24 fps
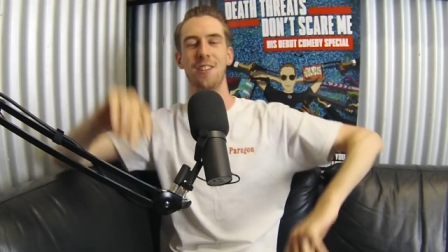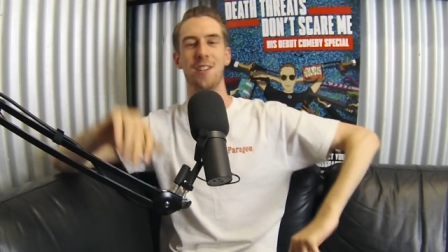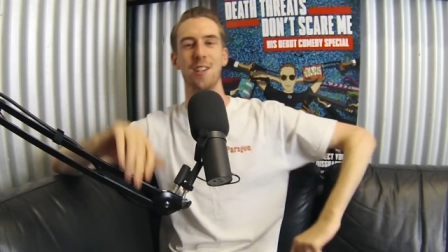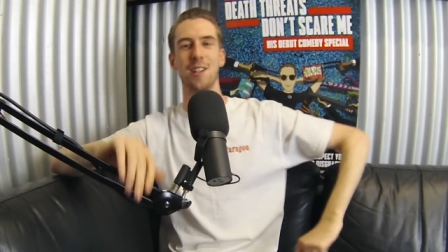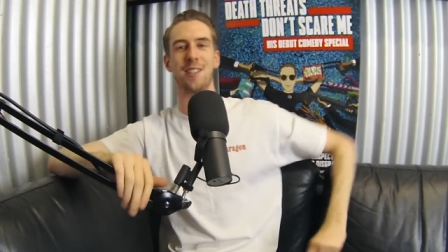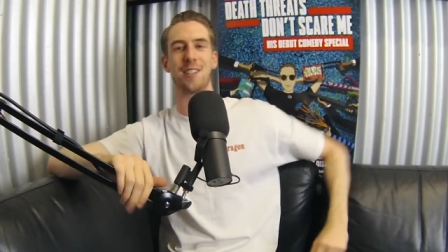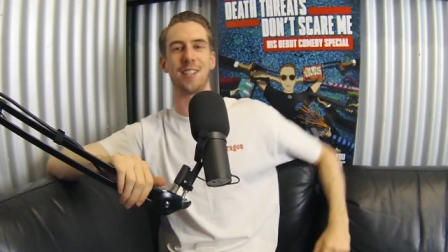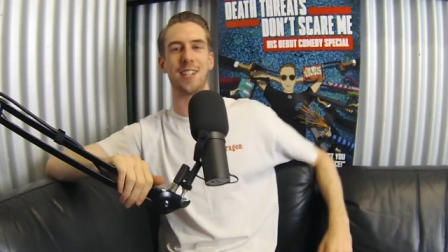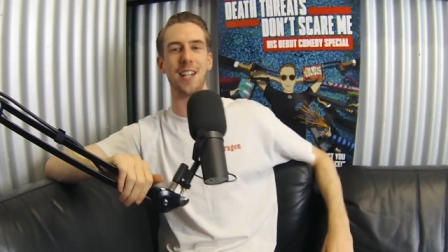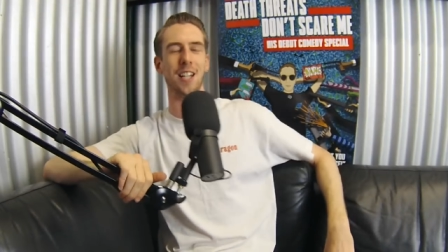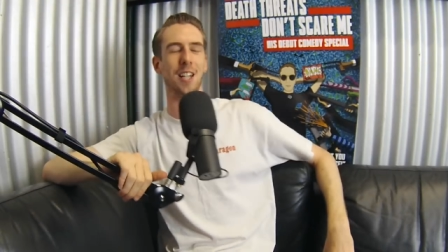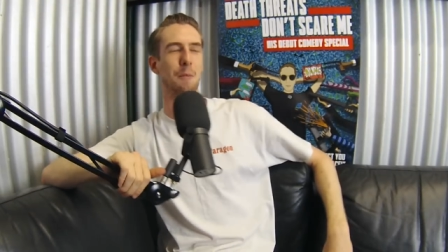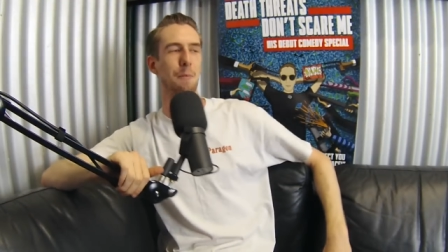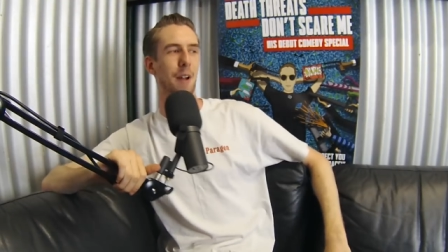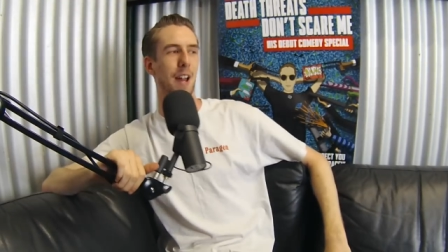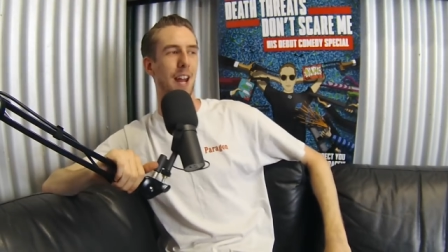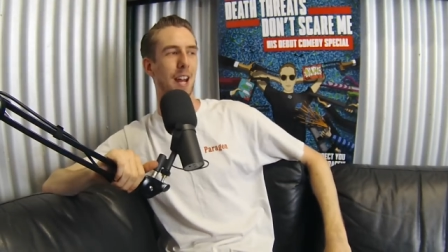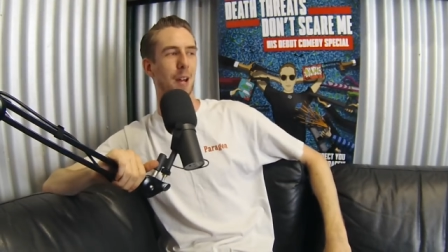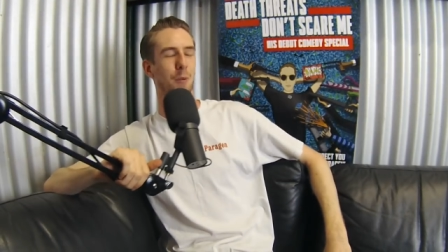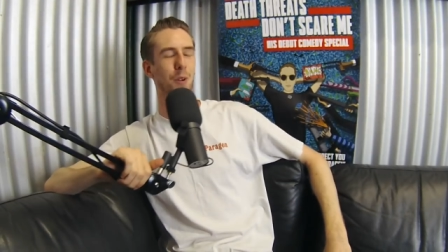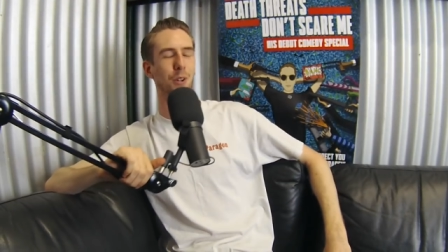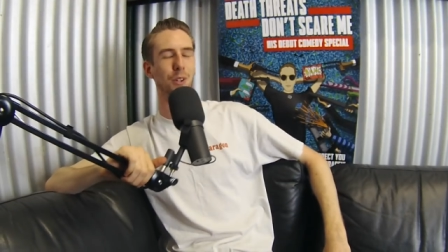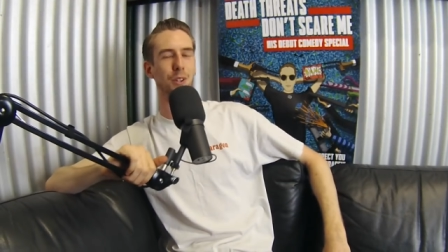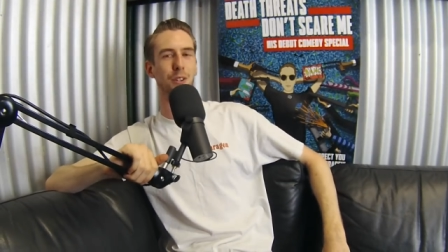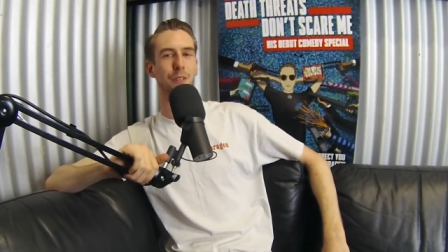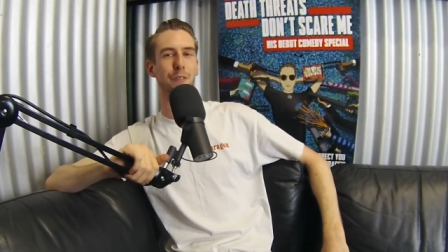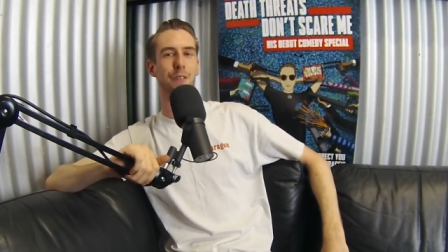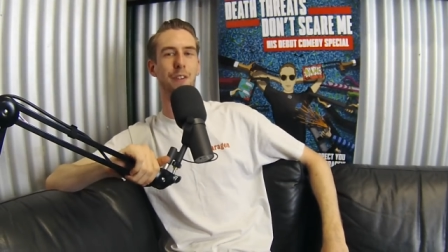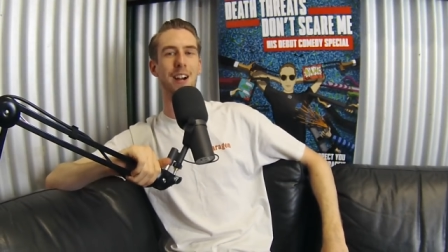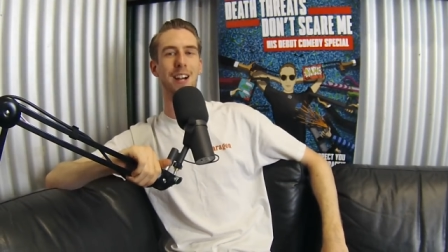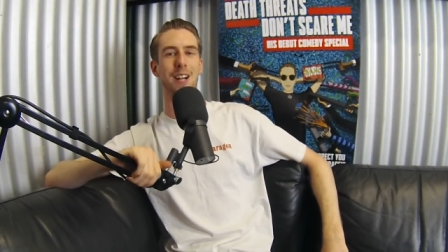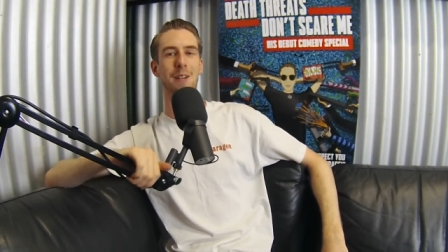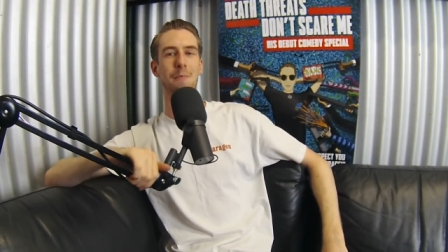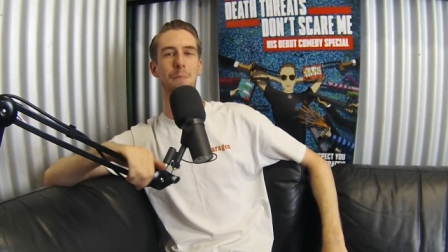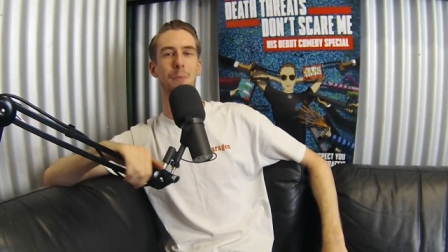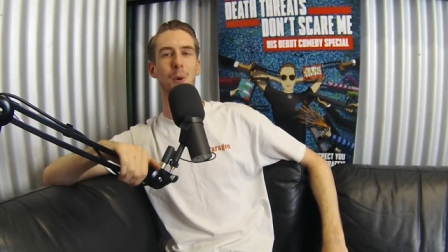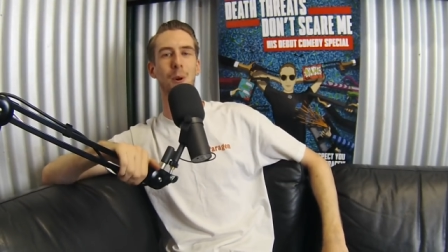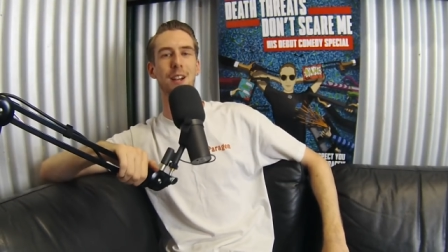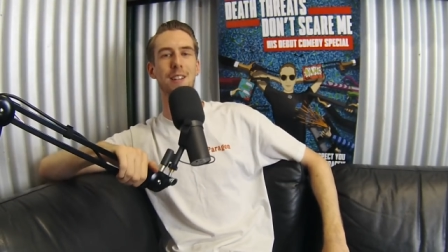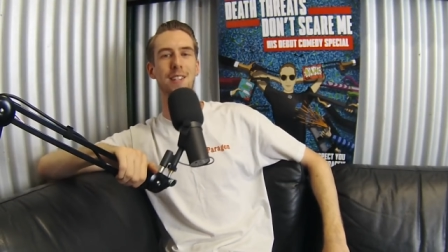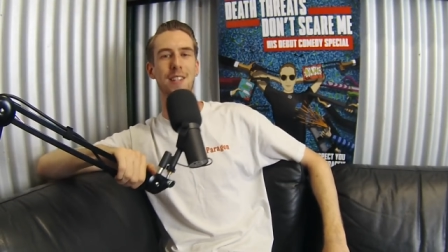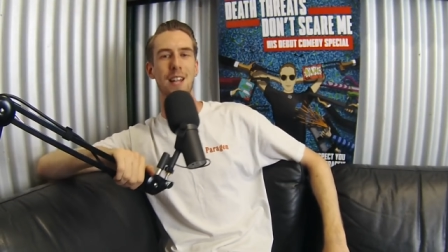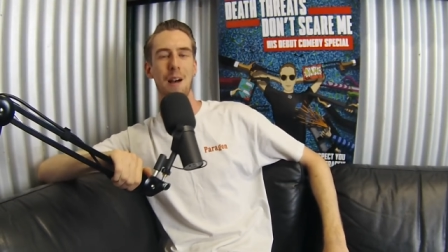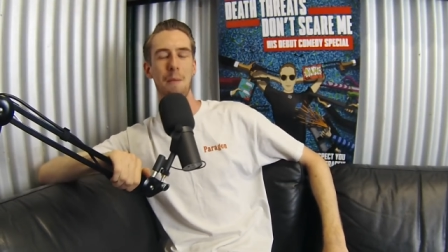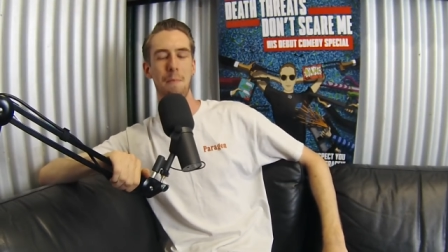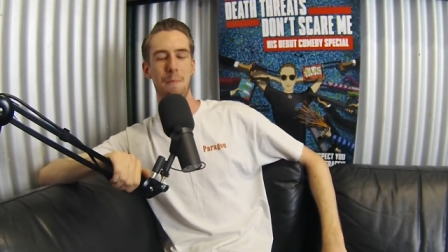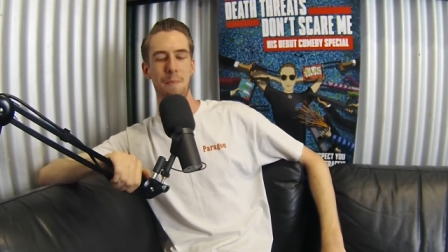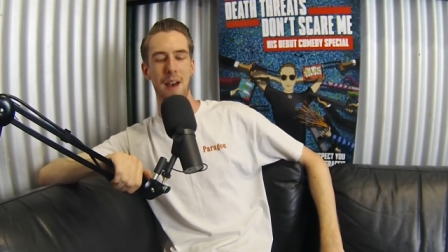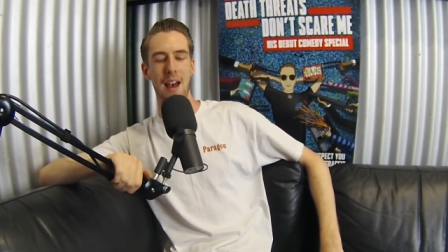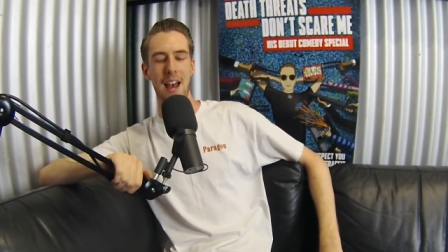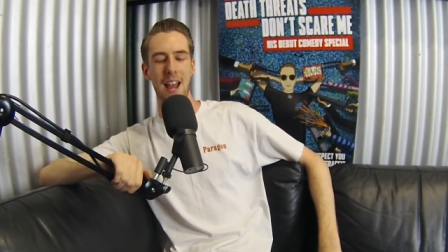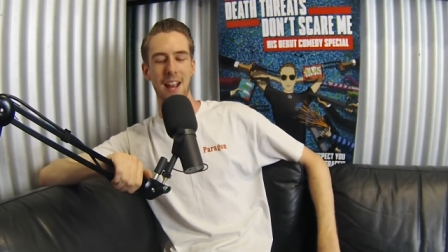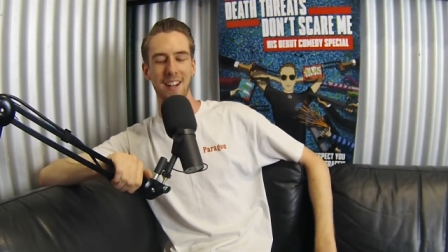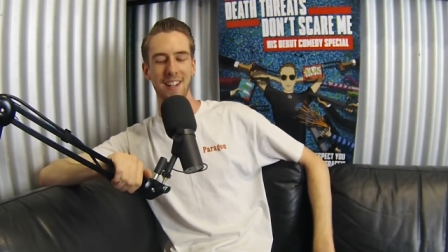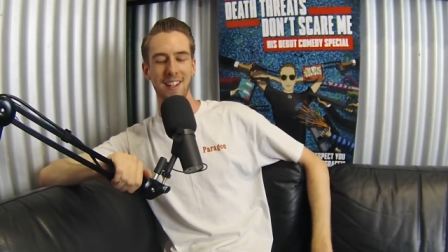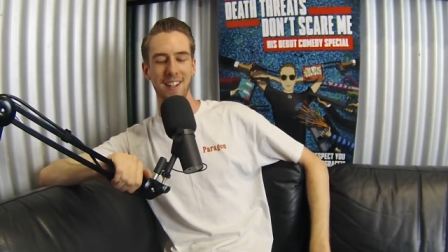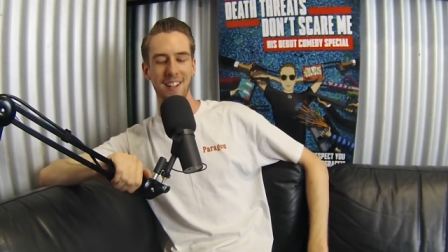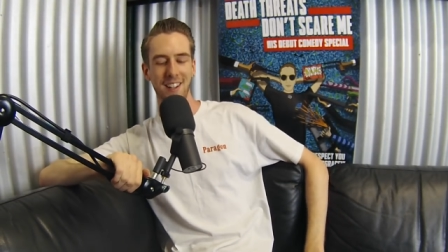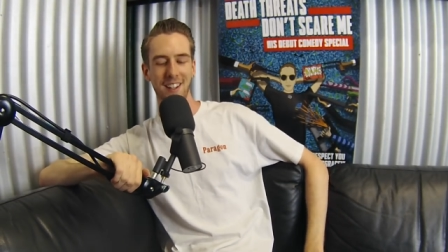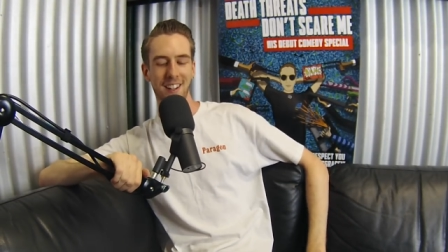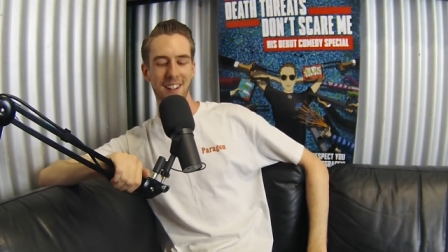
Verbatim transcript: Just celebrating with all the fucking boys out back.